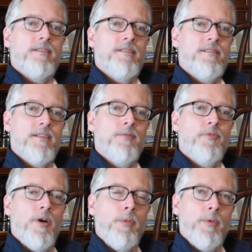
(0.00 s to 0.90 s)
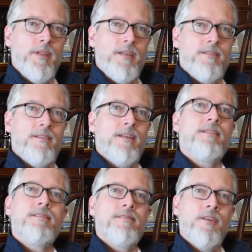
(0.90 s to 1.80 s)
He said the problem with the internet
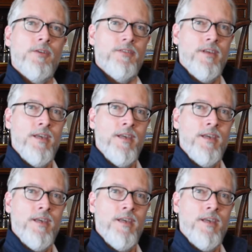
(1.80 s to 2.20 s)
is not